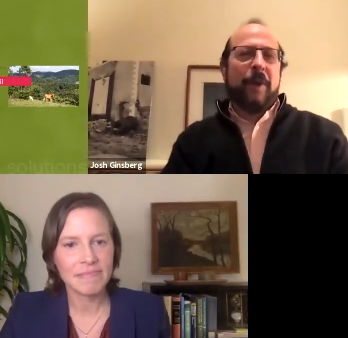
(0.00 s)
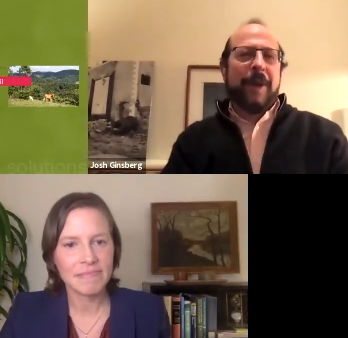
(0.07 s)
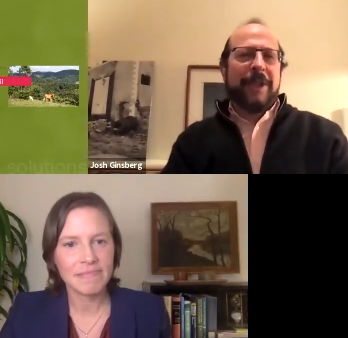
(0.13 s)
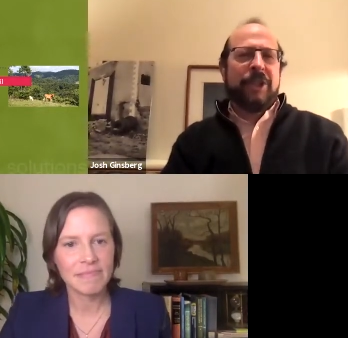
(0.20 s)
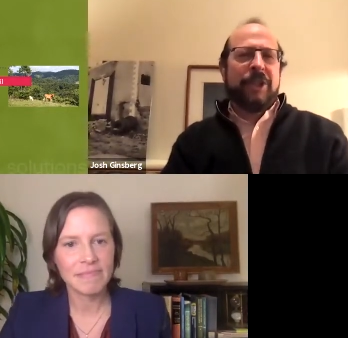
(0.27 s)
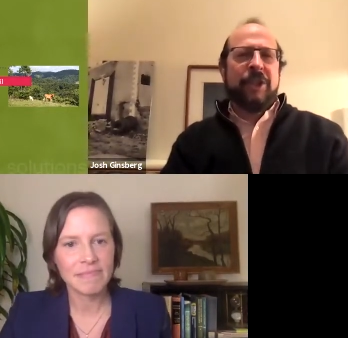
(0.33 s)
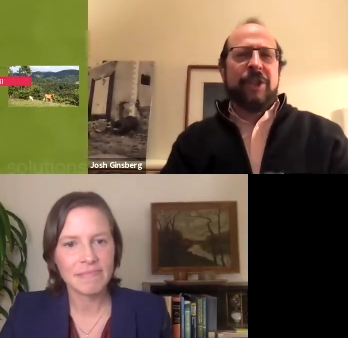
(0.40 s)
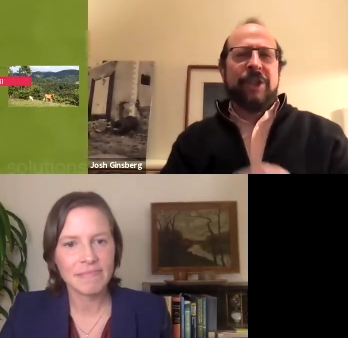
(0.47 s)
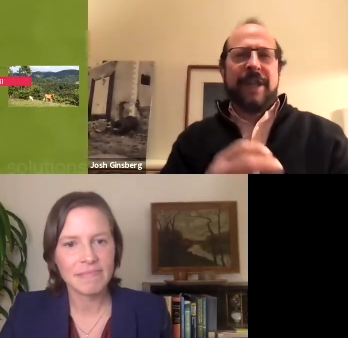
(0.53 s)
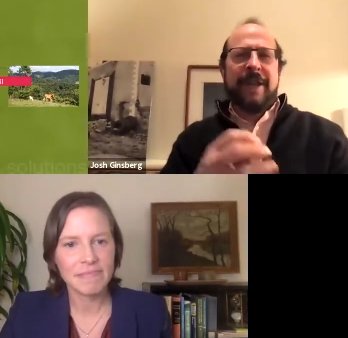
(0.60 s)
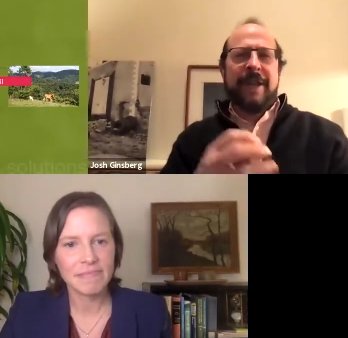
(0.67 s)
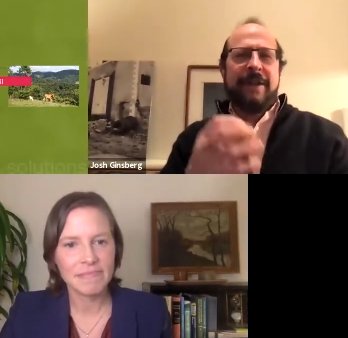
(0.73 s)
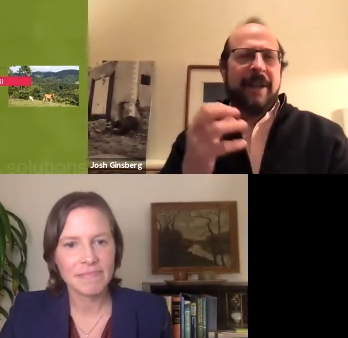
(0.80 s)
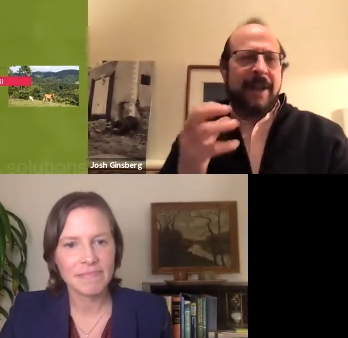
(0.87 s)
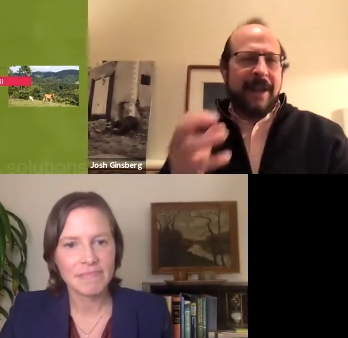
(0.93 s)
Speaker 1: questions
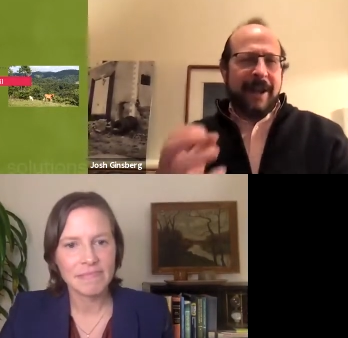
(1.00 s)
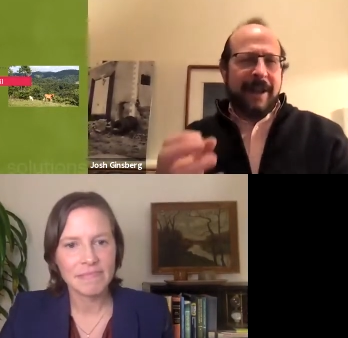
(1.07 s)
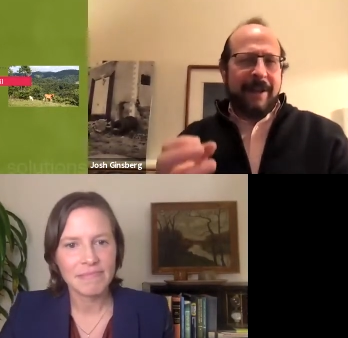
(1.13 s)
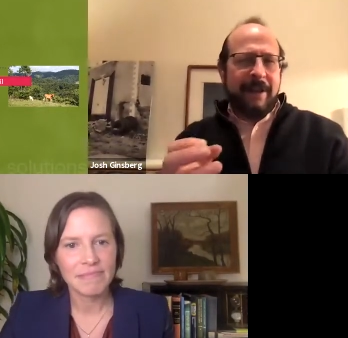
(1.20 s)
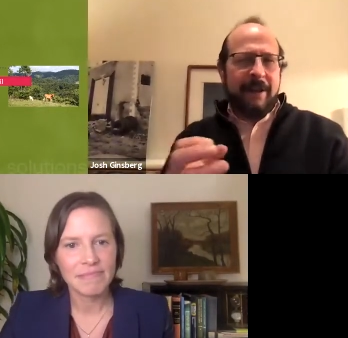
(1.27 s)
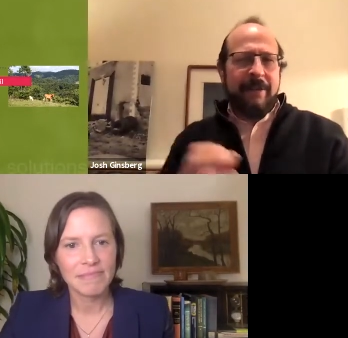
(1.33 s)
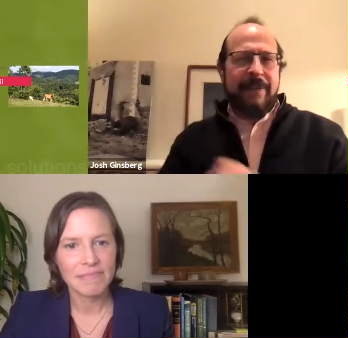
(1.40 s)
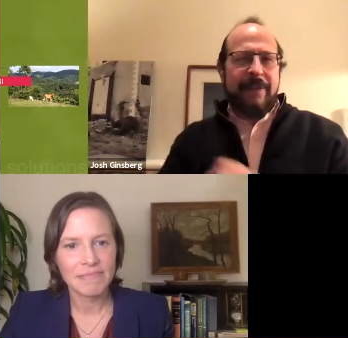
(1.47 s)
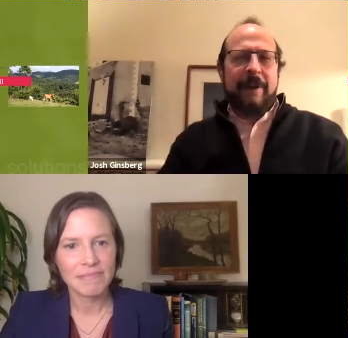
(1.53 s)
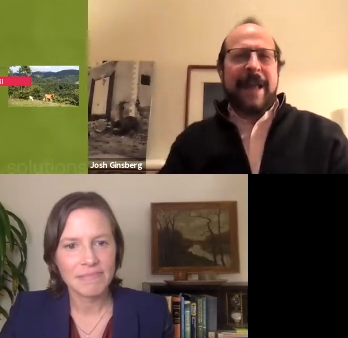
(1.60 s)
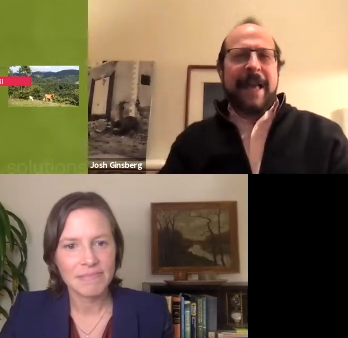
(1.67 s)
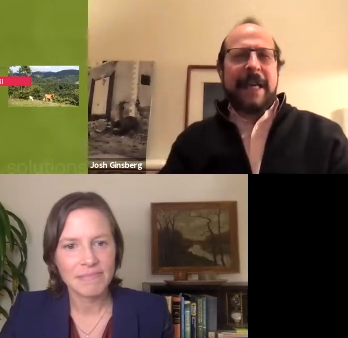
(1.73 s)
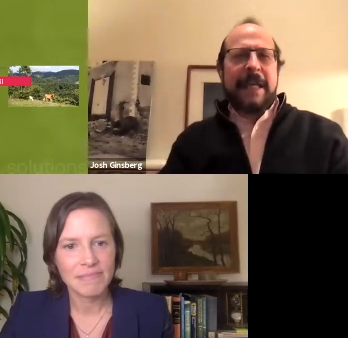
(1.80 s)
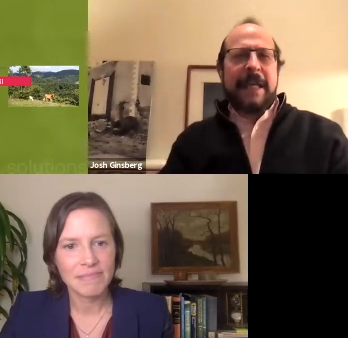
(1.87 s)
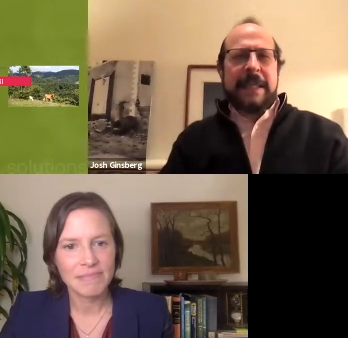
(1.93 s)
and, and are
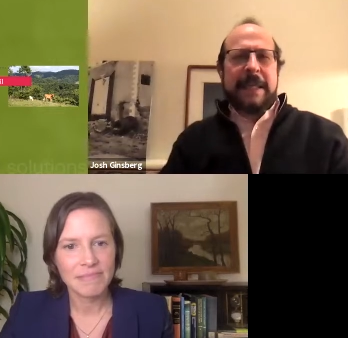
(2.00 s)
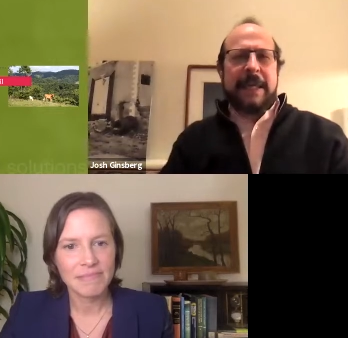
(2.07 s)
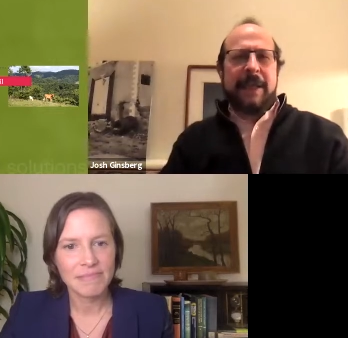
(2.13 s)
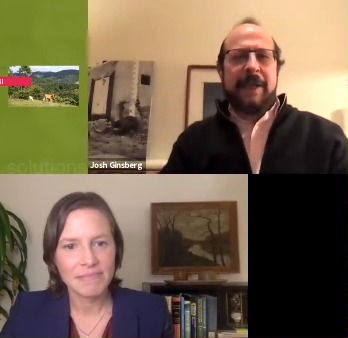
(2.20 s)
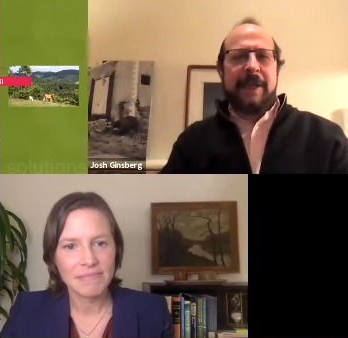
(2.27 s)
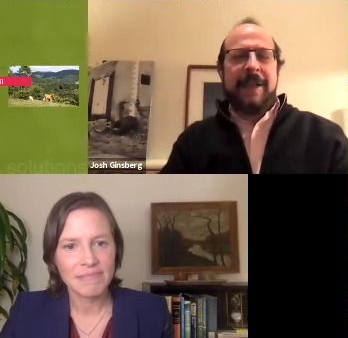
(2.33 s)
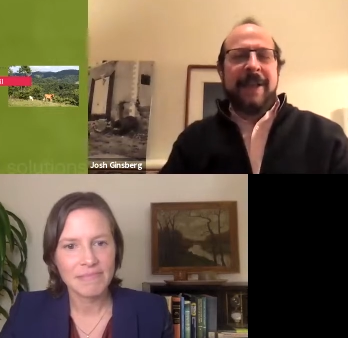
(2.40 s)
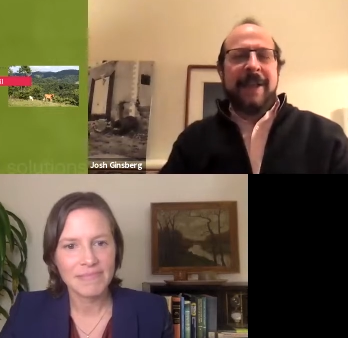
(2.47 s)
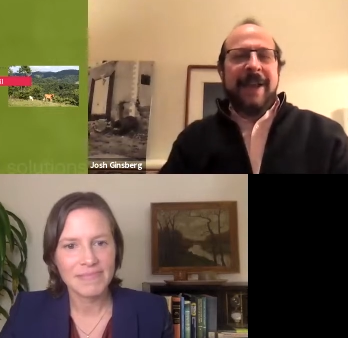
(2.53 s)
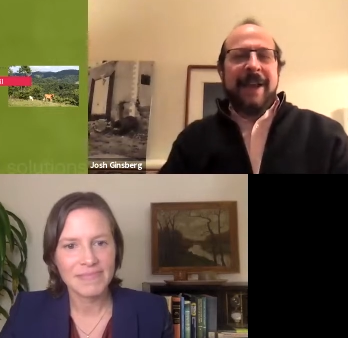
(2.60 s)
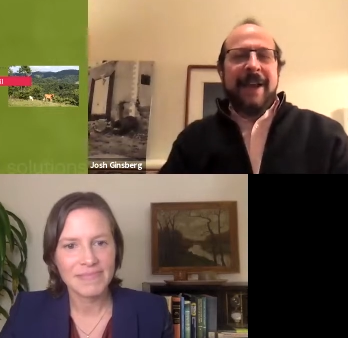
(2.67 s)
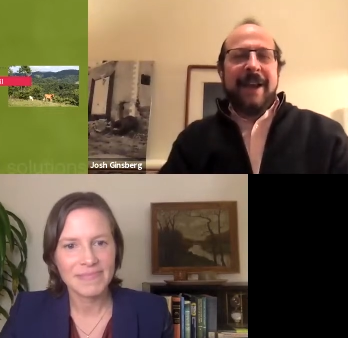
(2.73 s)
very analytical,